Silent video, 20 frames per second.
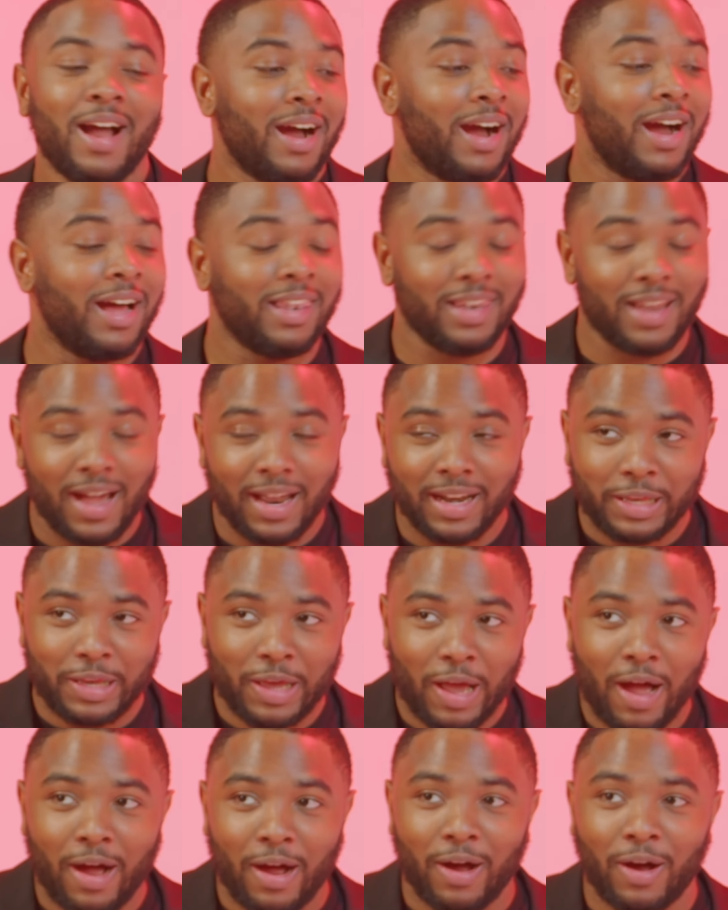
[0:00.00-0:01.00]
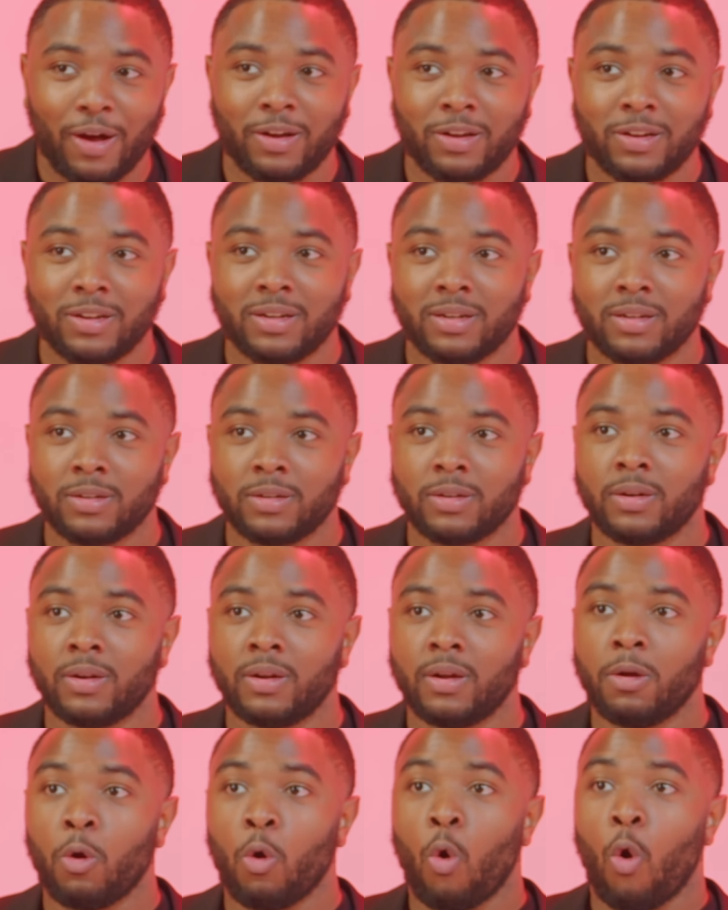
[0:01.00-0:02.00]
A lot of y'all
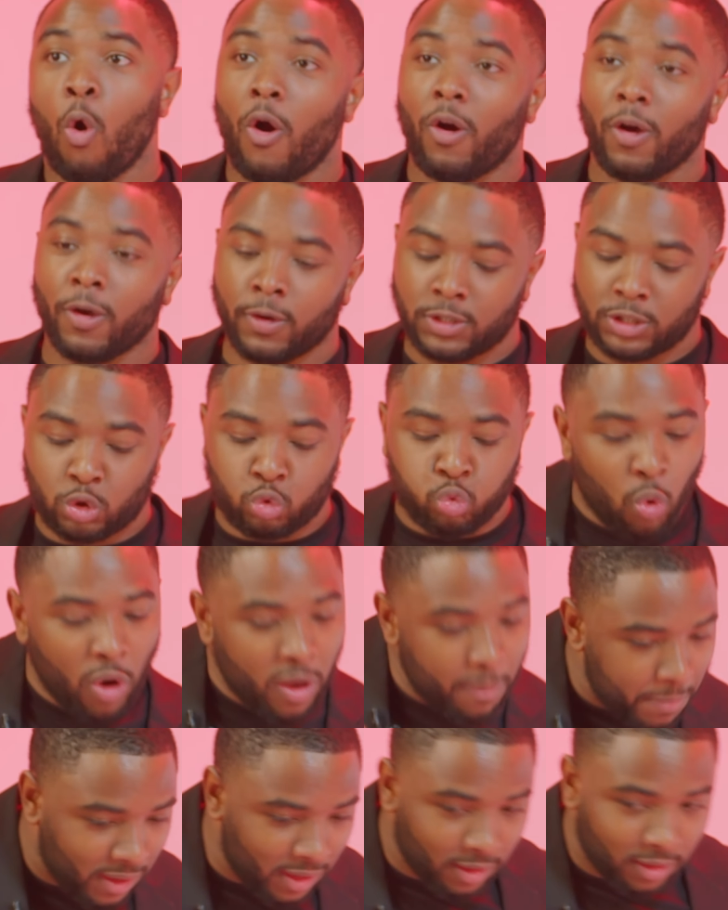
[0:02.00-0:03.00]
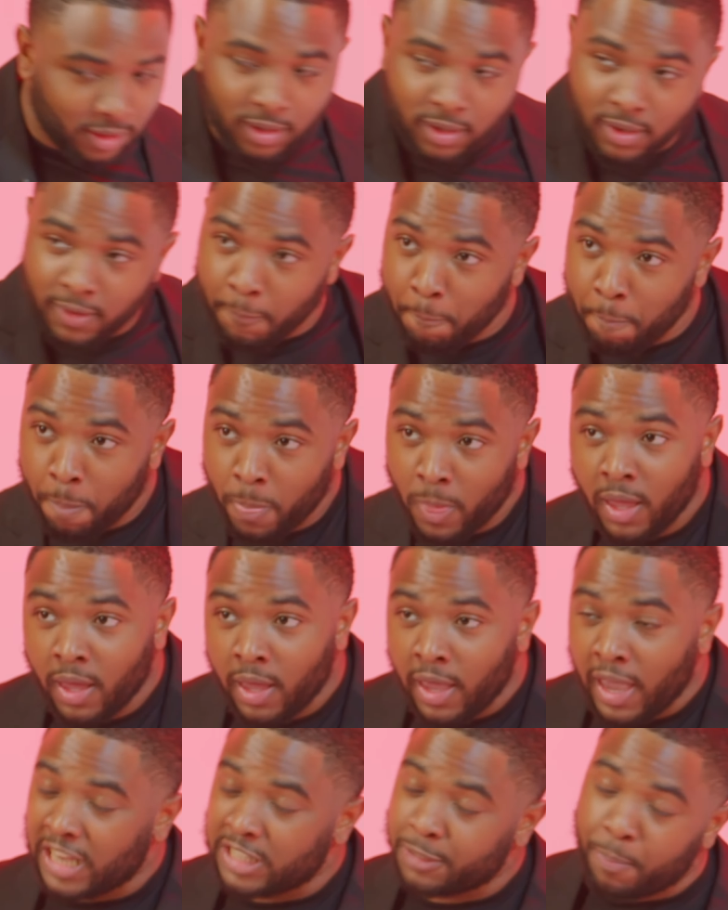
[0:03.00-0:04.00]
are swimming,
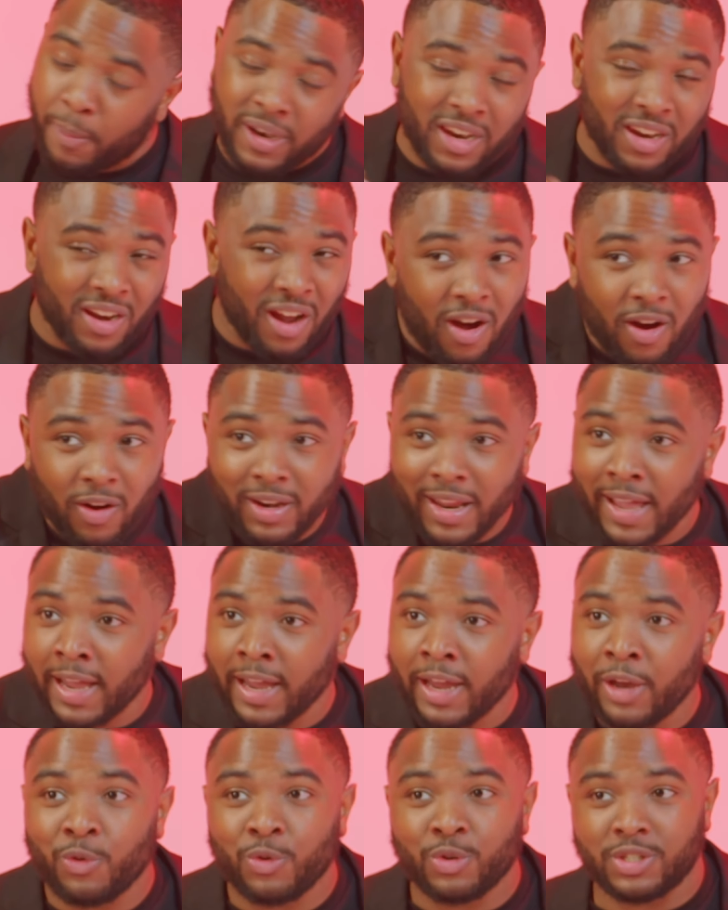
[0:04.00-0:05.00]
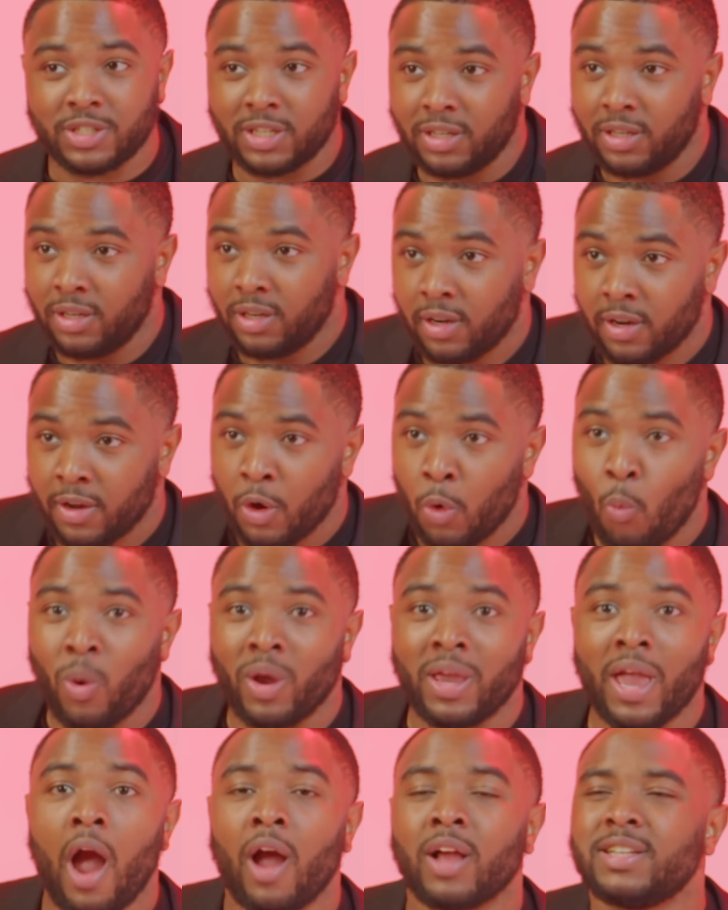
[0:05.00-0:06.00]
expending all that energy when
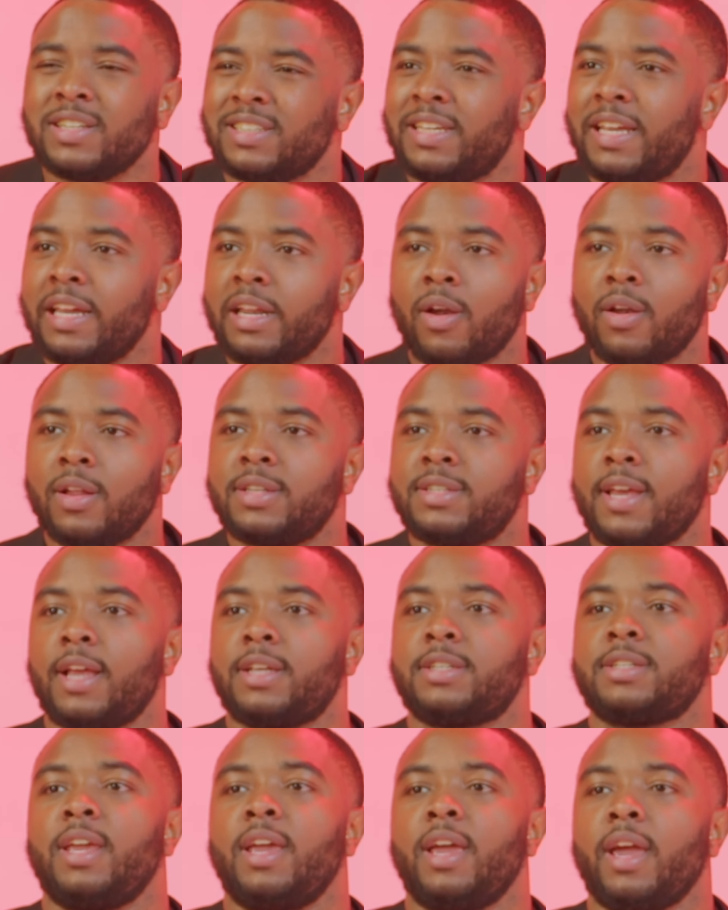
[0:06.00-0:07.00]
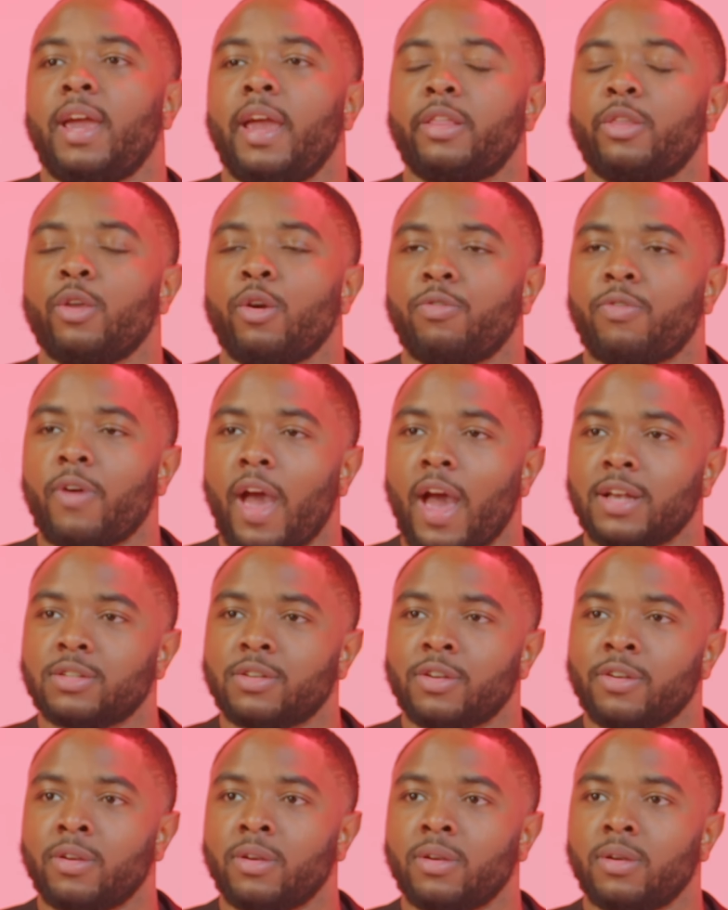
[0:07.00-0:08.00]
y'all can just get on a jet ski and get there faster.